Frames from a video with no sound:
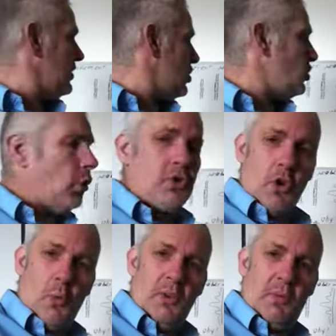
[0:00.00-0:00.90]
this is also
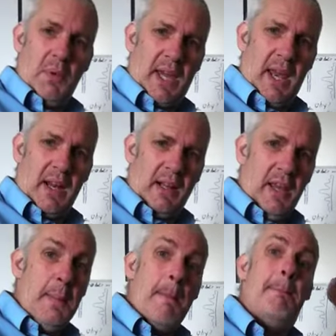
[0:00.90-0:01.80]
quantum
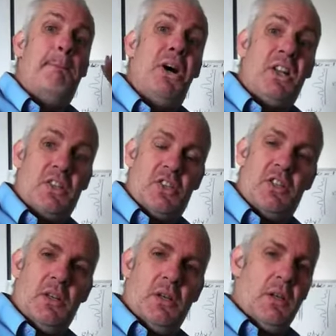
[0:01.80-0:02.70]
mechanically, but
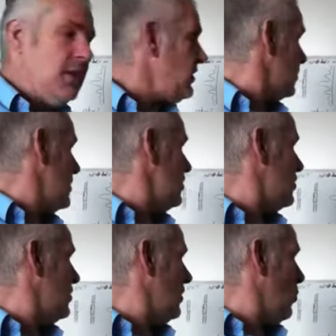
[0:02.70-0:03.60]
since
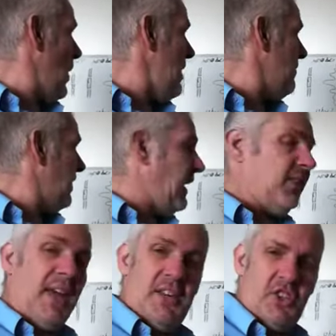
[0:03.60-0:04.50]
the
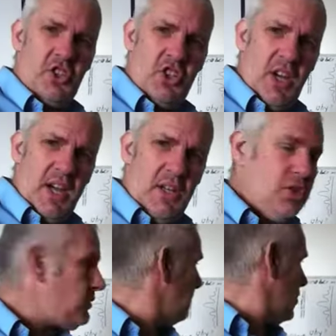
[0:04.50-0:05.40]
wavelength has
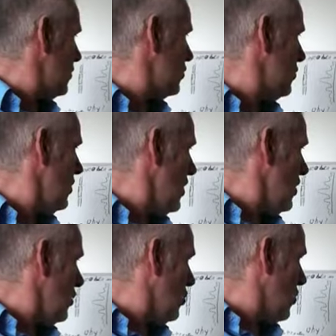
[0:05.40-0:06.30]
changed because
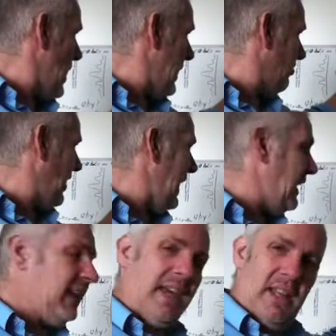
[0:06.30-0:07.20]
you're
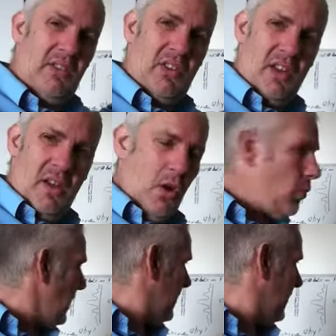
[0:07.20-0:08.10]
entangling it
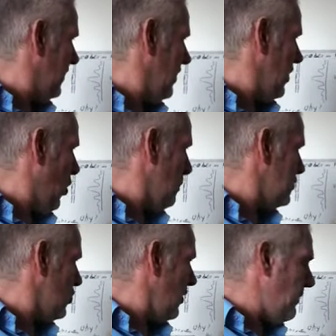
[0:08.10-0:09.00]
with the
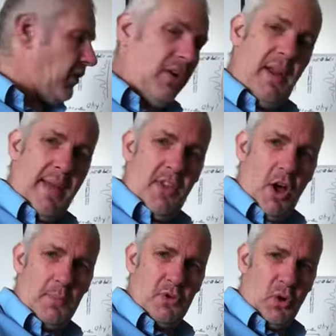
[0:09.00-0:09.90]
observer, and the
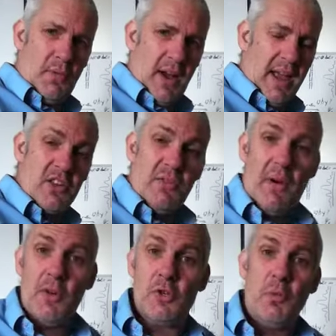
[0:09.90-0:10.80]
observer has a
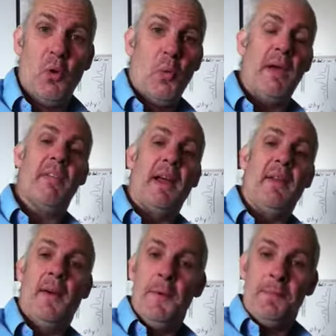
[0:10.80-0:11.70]
very small wavelength,
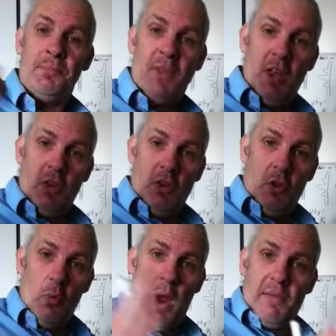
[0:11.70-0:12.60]

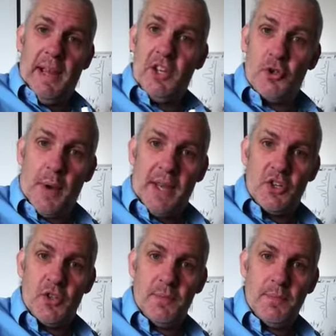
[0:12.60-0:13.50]
the wavelength shrinks.